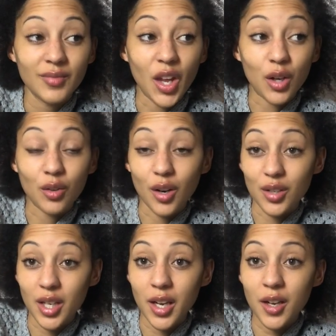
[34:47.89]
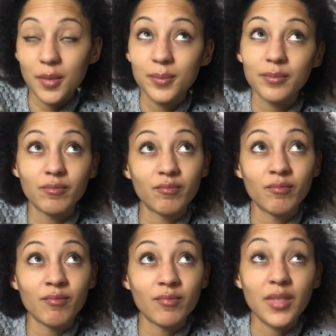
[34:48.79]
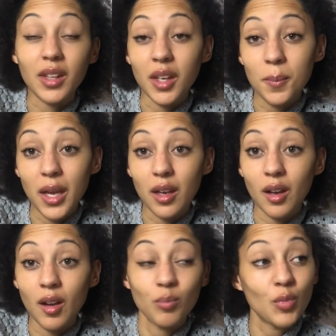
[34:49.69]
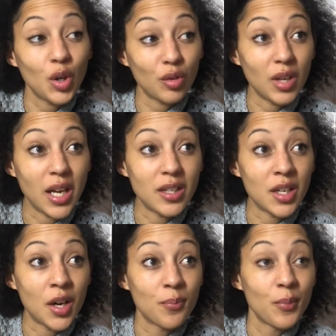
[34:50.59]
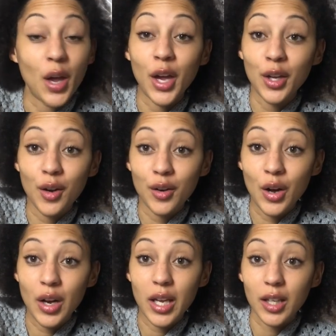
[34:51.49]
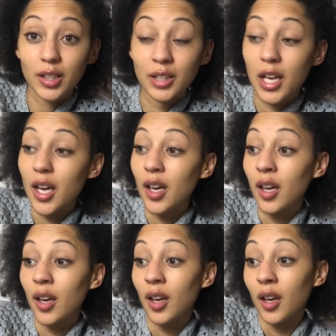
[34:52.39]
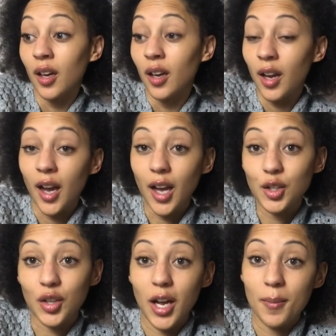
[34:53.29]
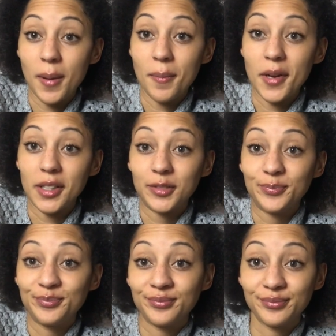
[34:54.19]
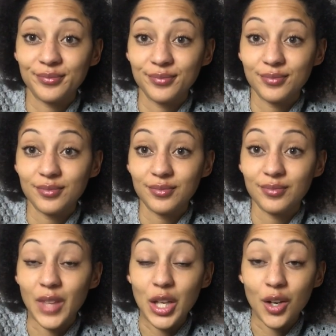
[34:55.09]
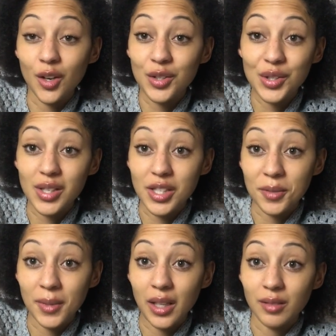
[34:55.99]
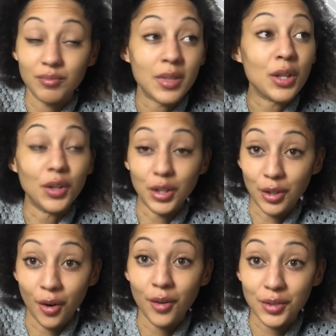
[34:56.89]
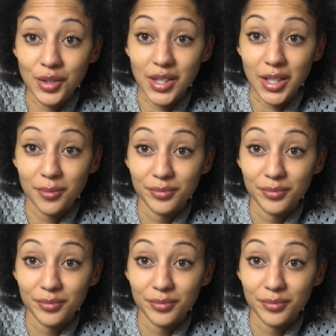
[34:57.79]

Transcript: a crocheter, a maker, a creator, a yarnaholic, a tribe member. Yarn does it to me. The yarn does it.